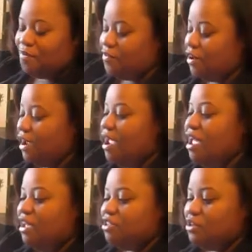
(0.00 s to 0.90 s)
free,
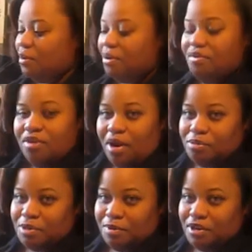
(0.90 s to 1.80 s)
so I went over and
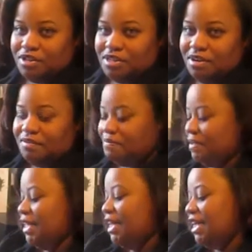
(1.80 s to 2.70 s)
grabbed some of her stuff.
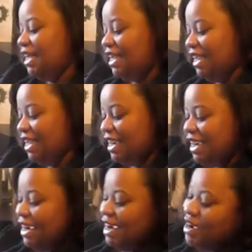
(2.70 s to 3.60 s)

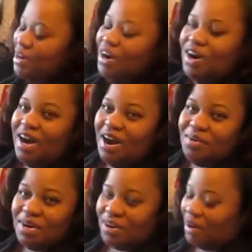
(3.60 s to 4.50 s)
No, I
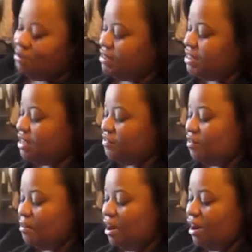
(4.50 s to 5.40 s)
went and grabbed the stuff
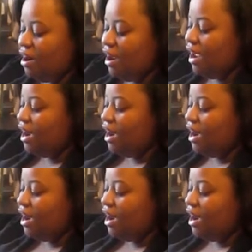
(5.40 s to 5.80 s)
from her, and